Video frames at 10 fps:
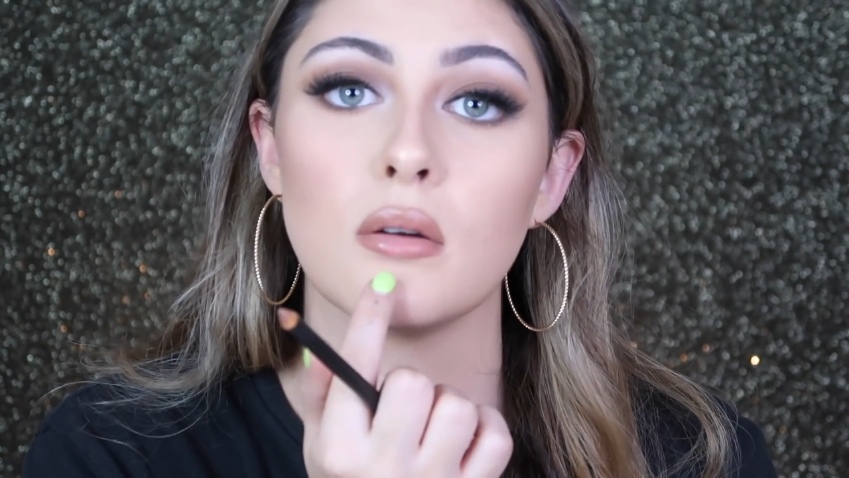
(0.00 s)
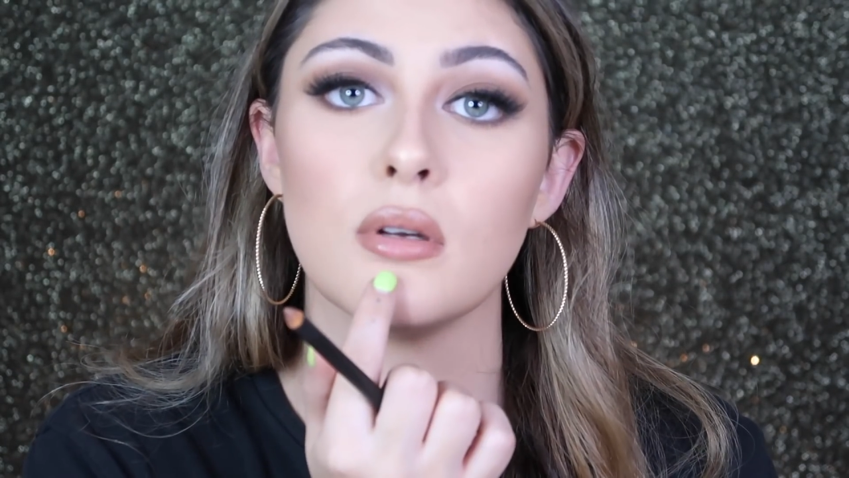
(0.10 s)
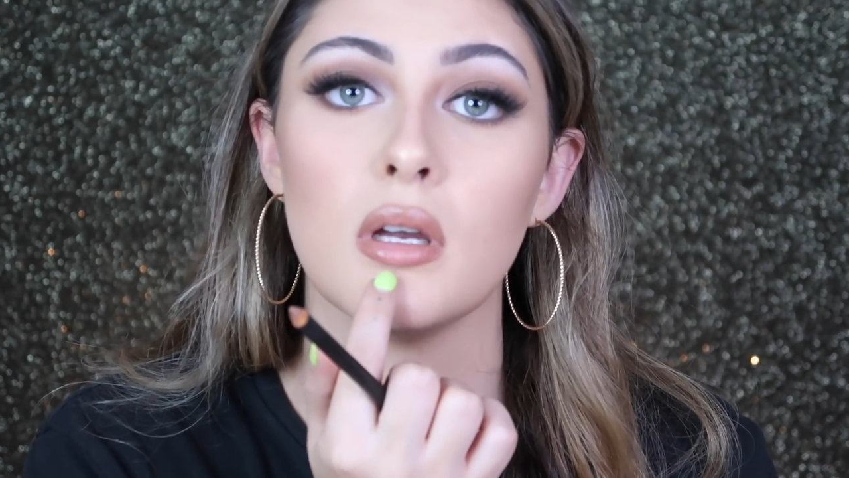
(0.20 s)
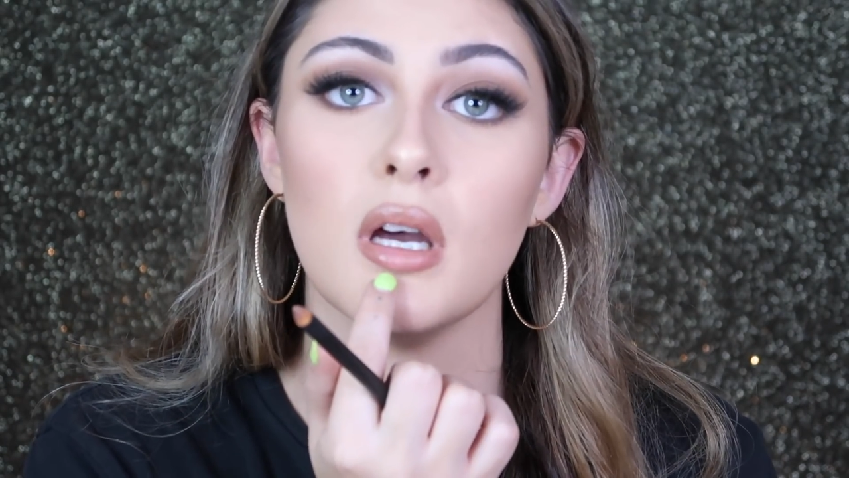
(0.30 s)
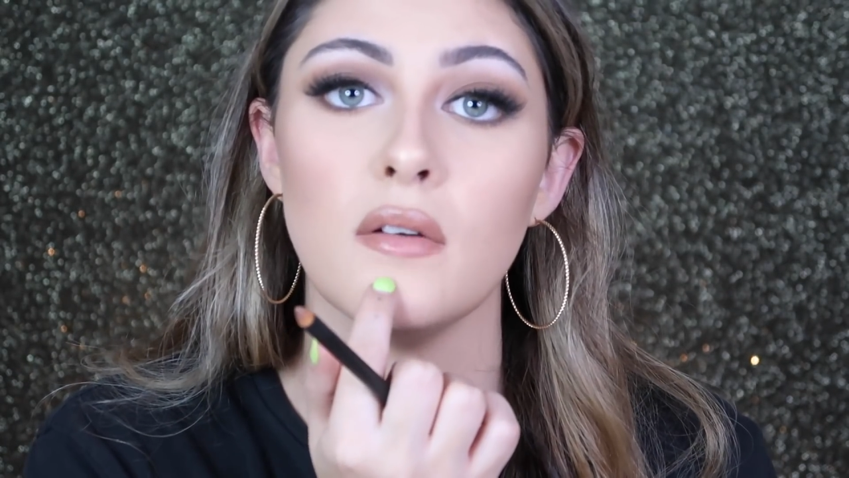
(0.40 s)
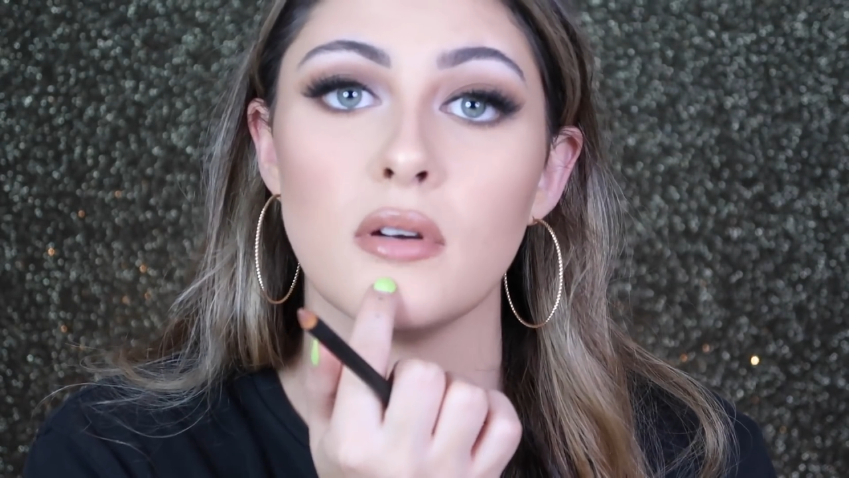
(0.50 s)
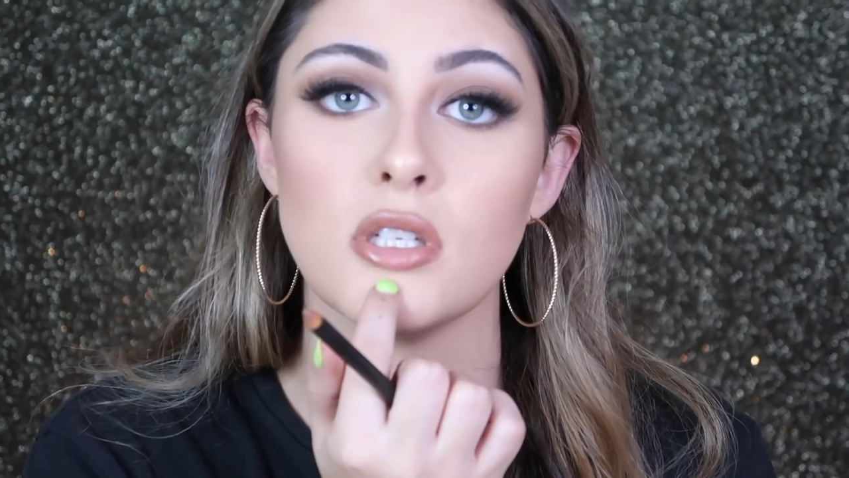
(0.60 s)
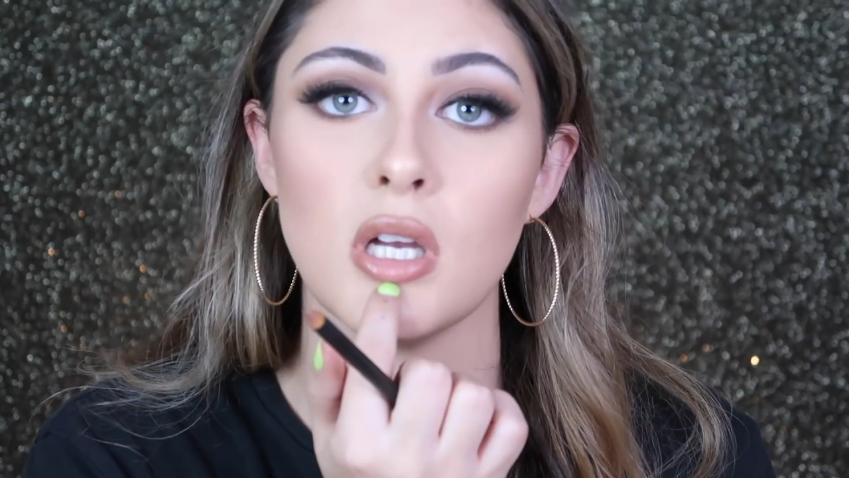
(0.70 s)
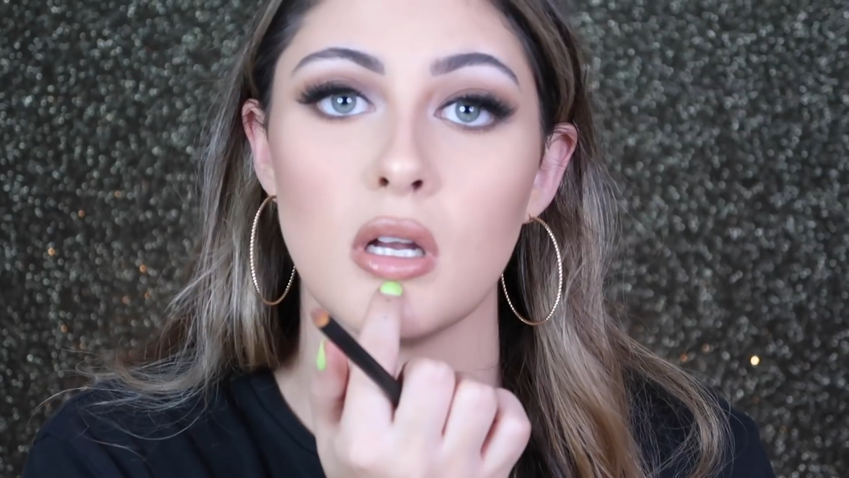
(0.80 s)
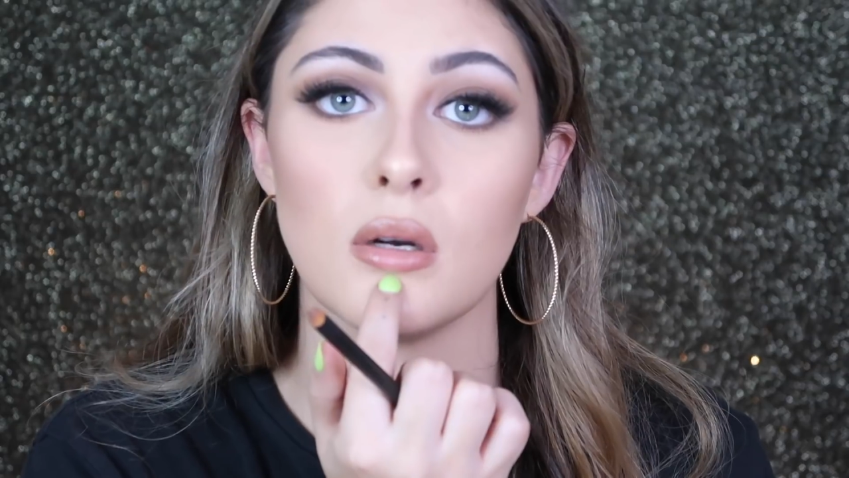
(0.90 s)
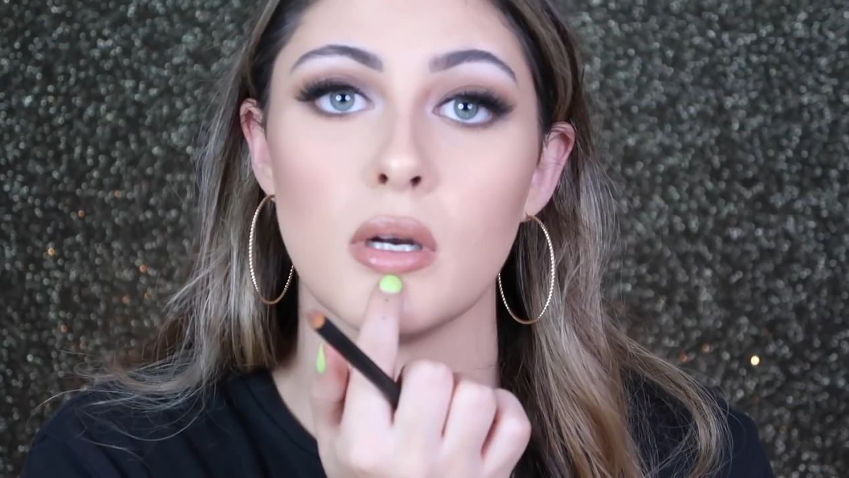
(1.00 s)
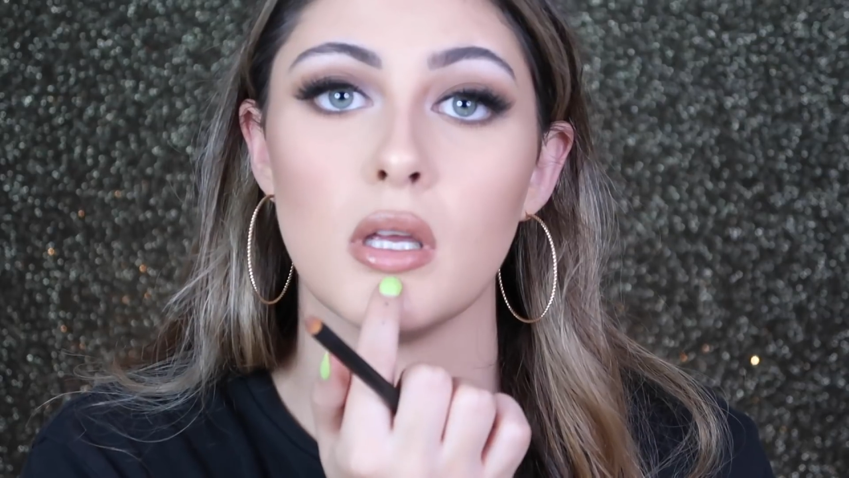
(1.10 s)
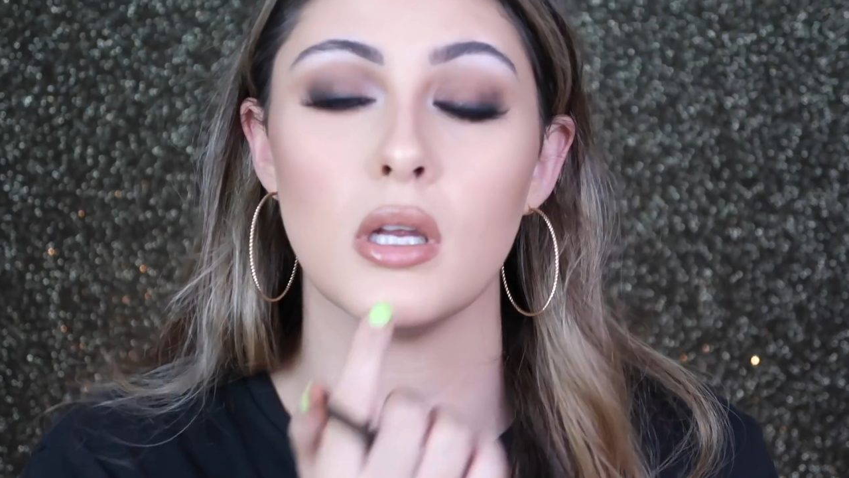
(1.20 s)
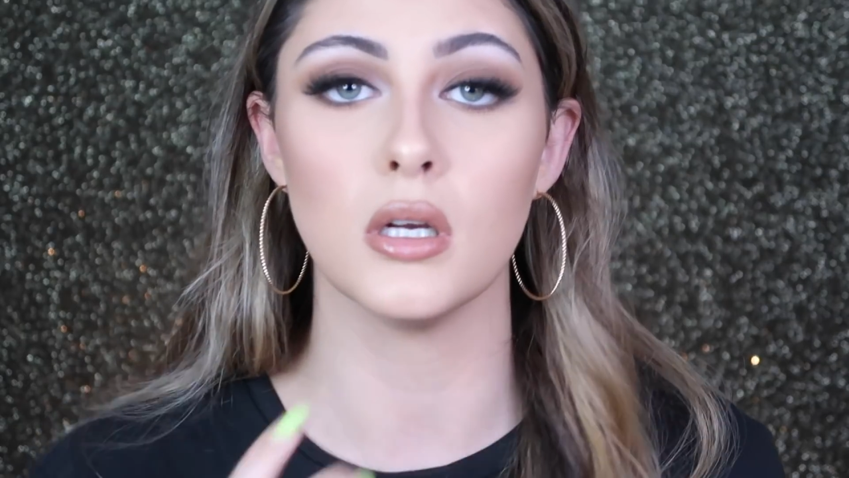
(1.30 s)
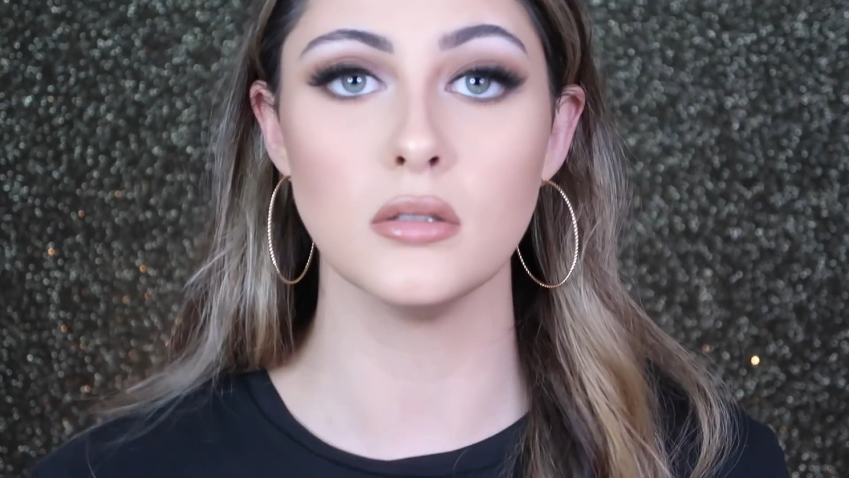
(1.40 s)
where you have a shadow
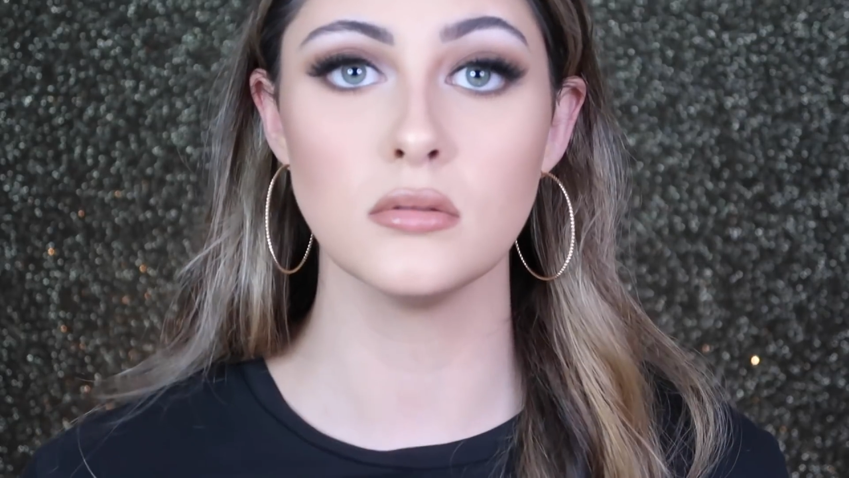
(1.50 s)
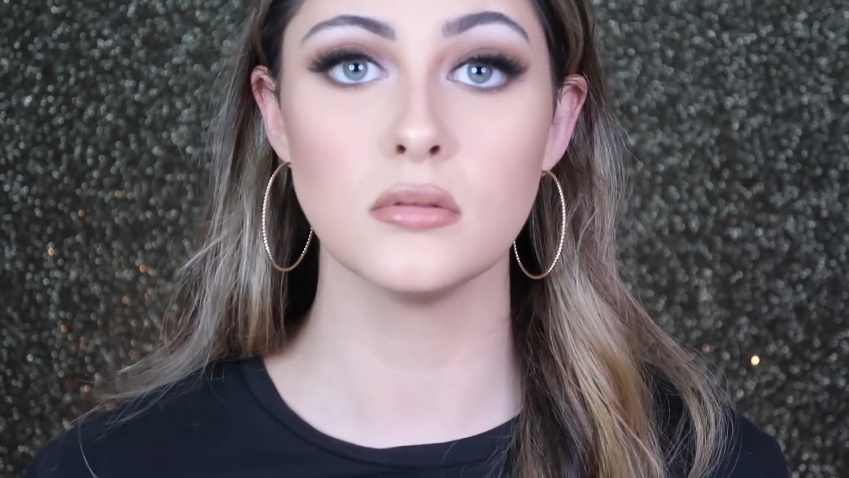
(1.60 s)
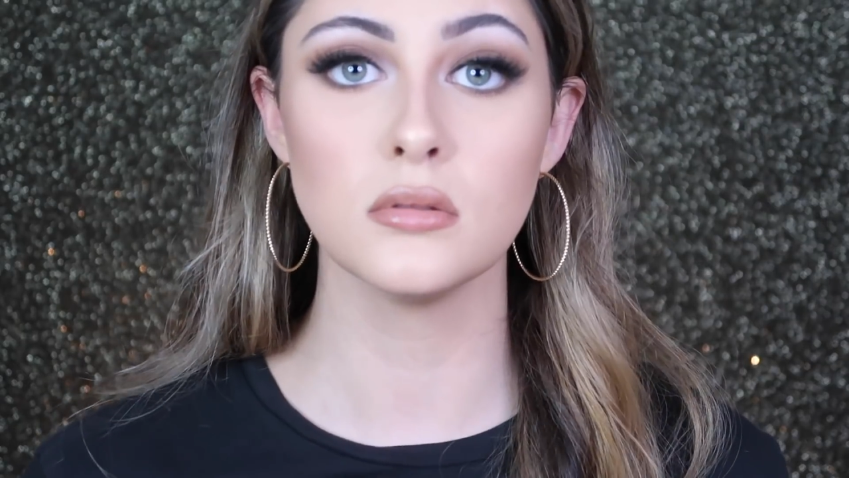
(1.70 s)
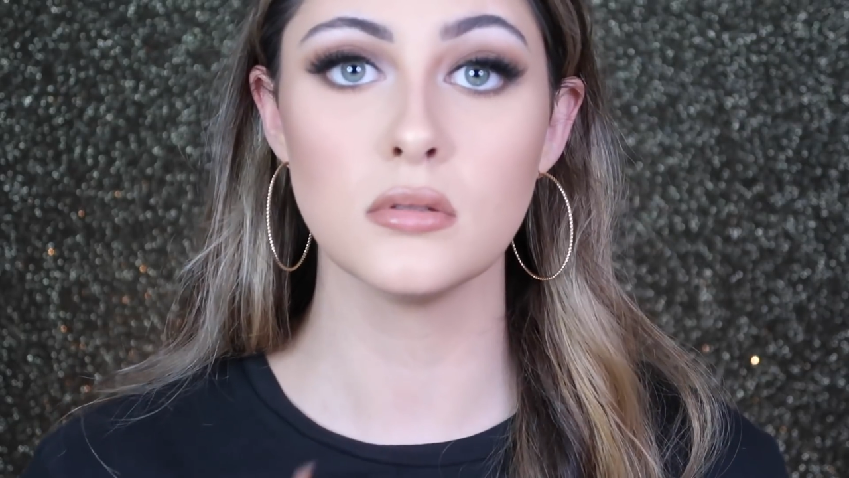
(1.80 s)
right here,